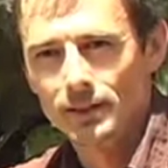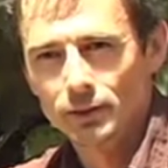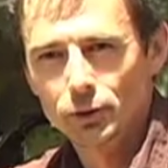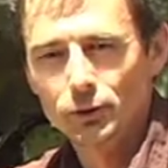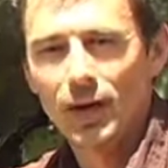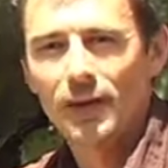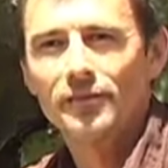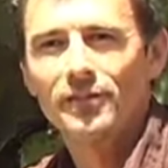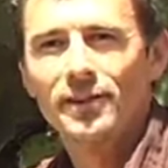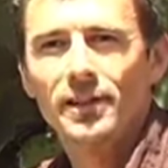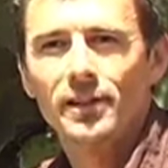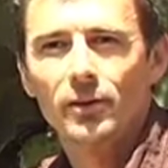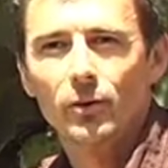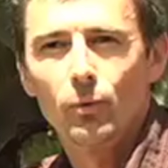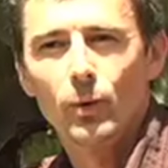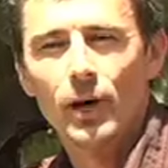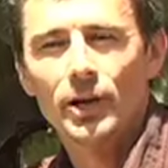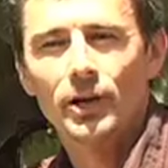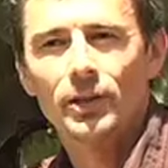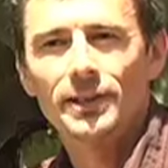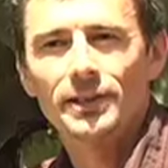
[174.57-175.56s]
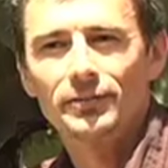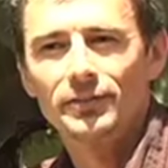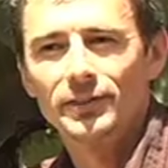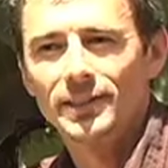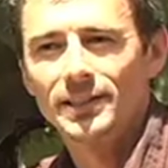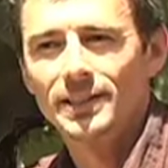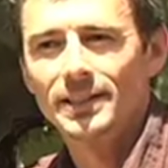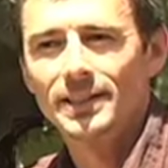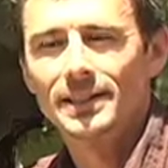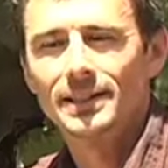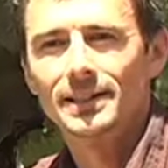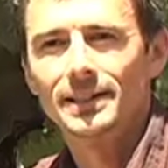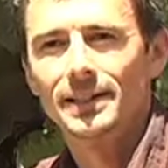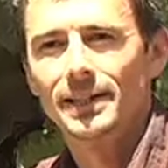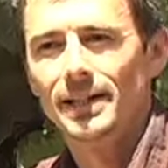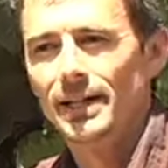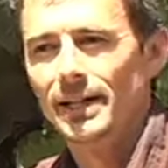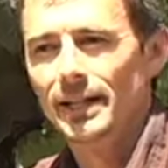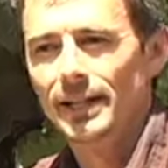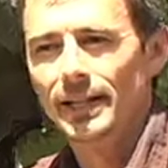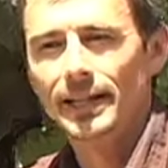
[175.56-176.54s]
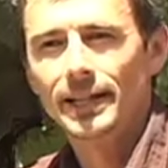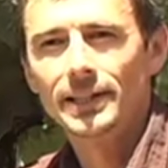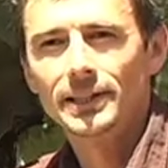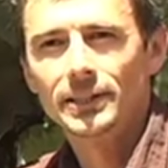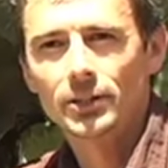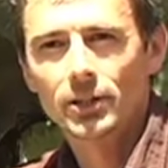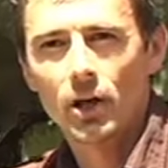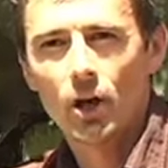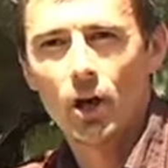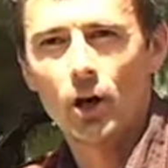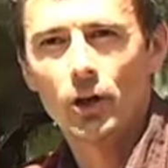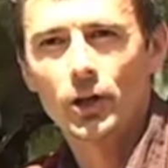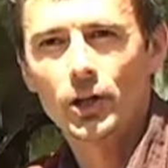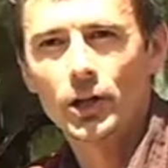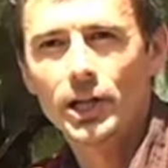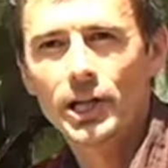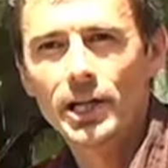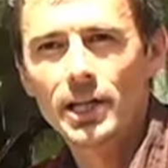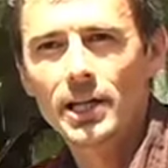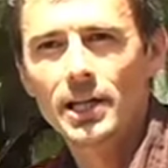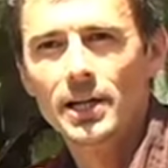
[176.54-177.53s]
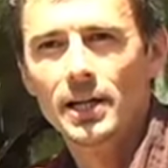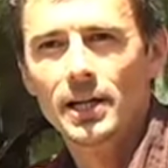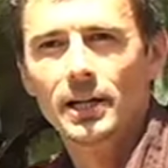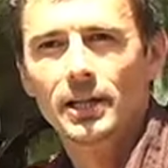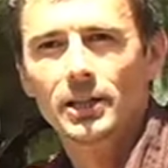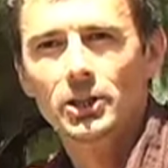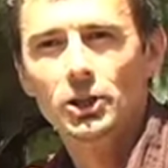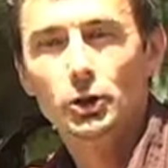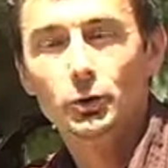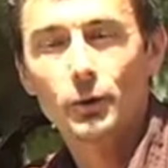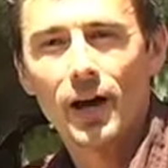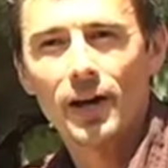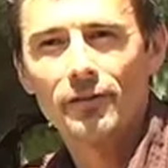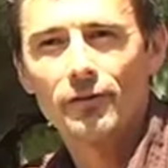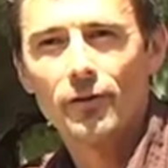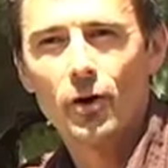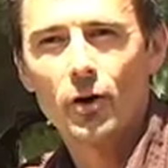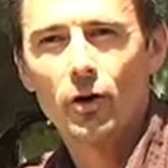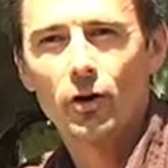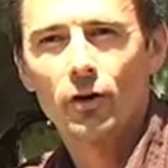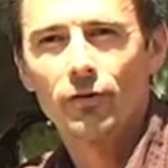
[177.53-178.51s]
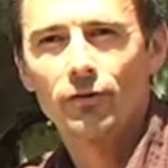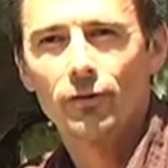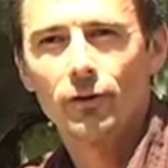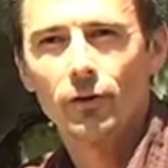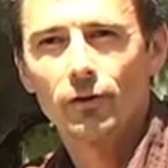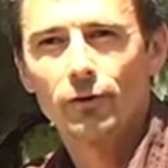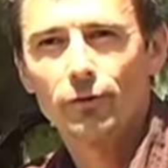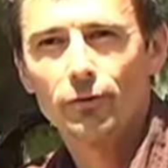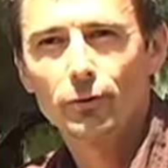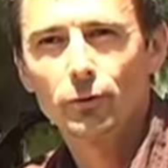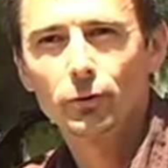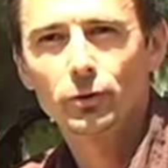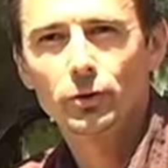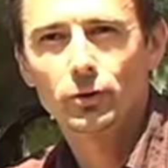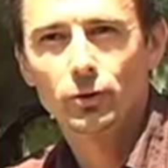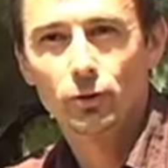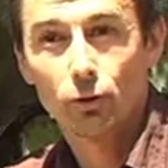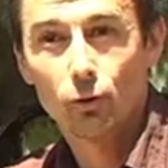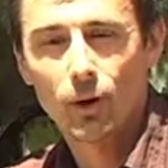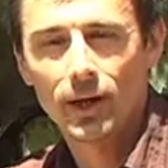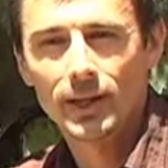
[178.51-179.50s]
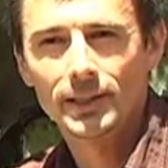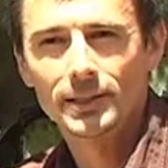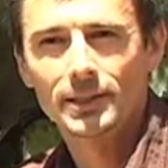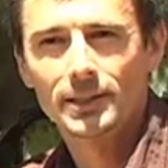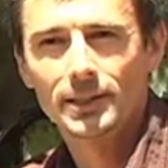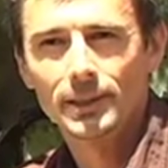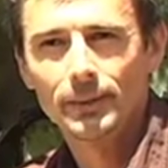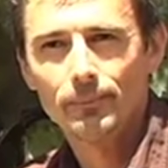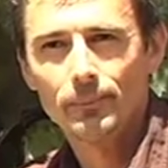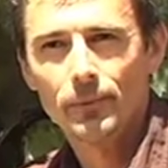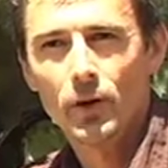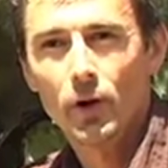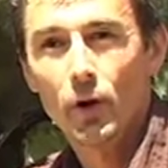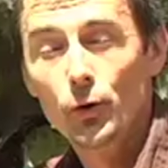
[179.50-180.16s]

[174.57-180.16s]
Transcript: driving water deficit is a key driver of fruit quality,